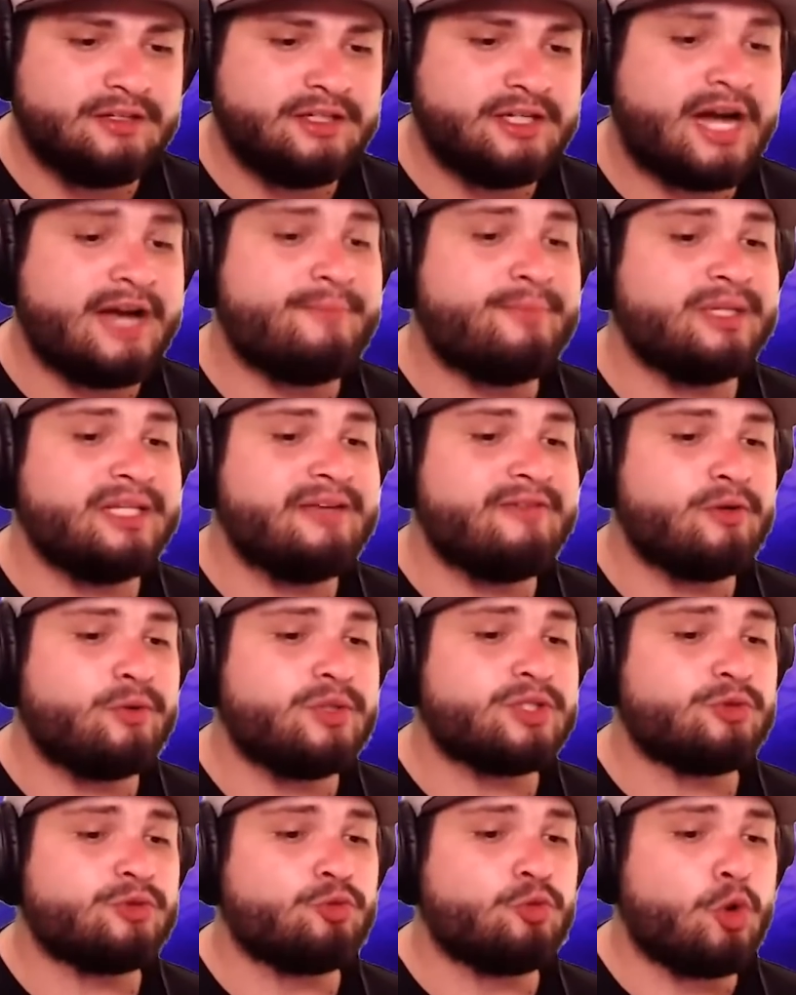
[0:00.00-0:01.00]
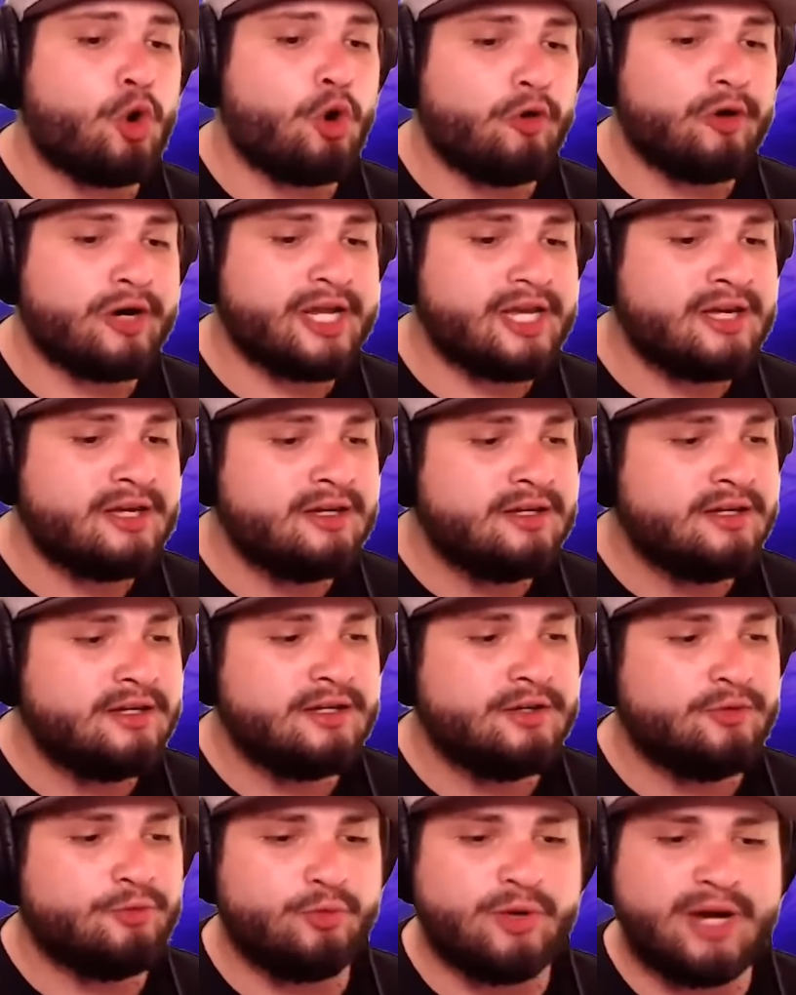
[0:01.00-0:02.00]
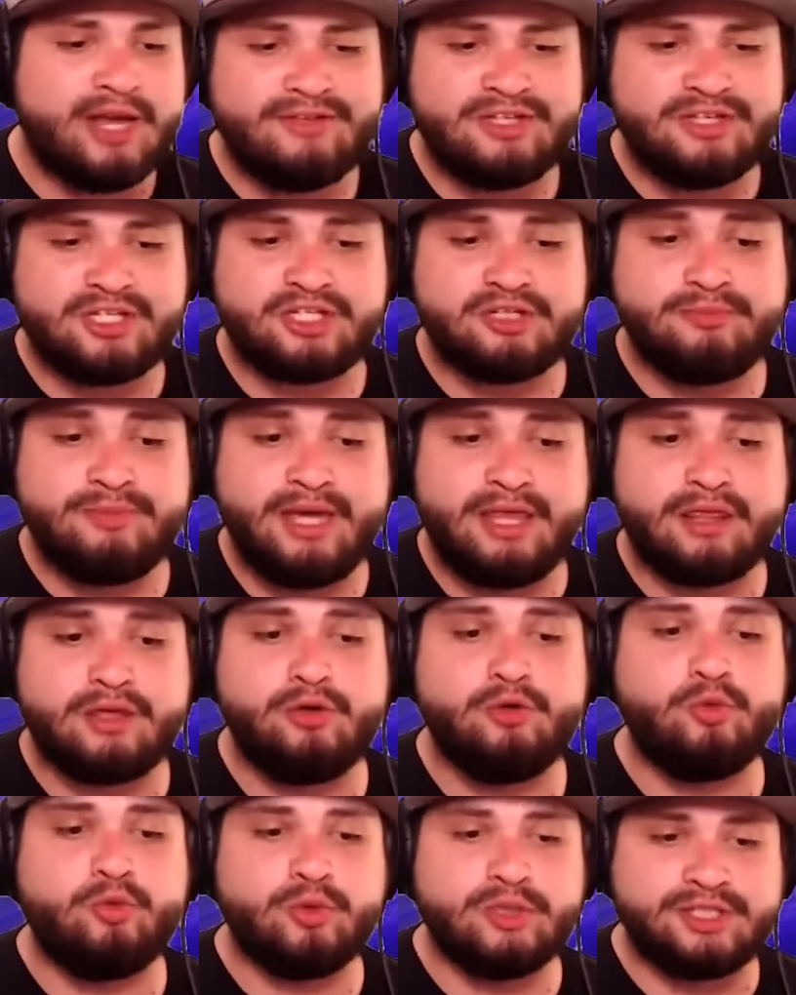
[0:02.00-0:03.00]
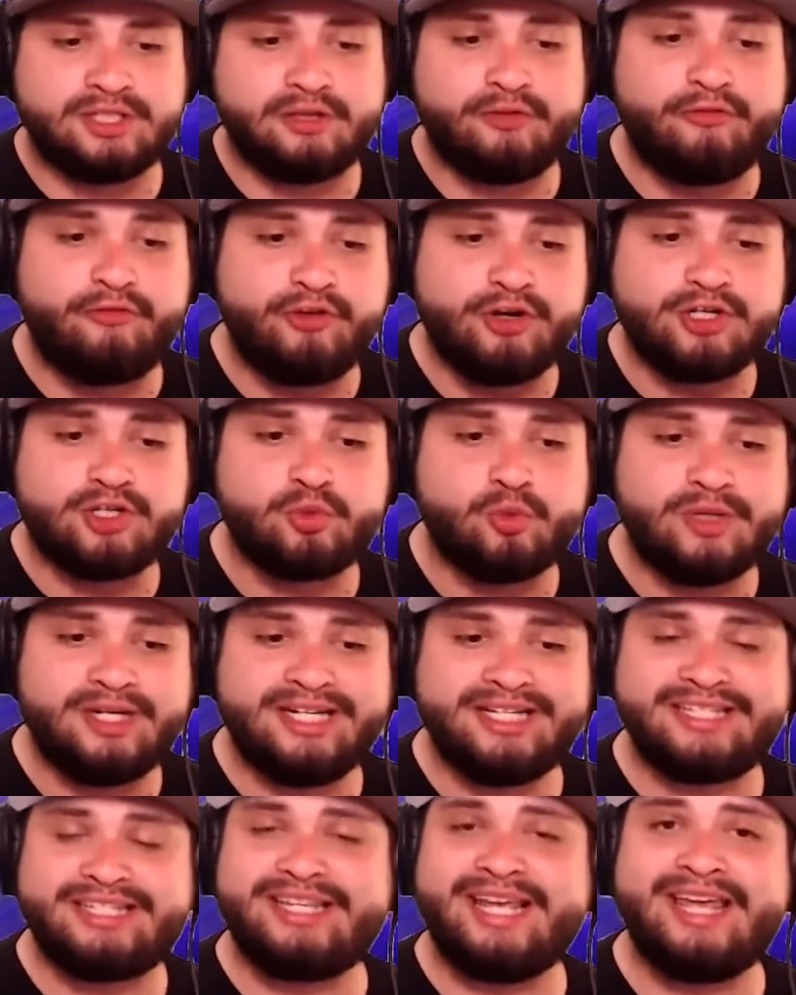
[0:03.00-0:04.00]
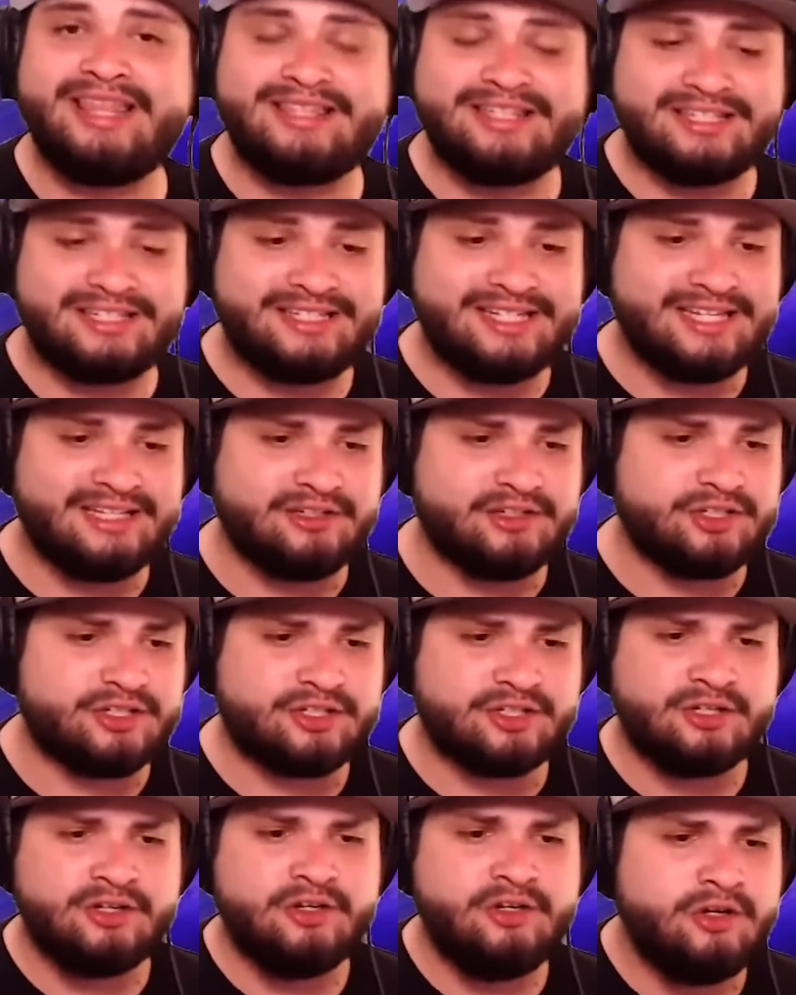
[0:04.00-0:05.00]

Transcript: I believe it was Rory Raven Smith who was the first one to say the Steelers.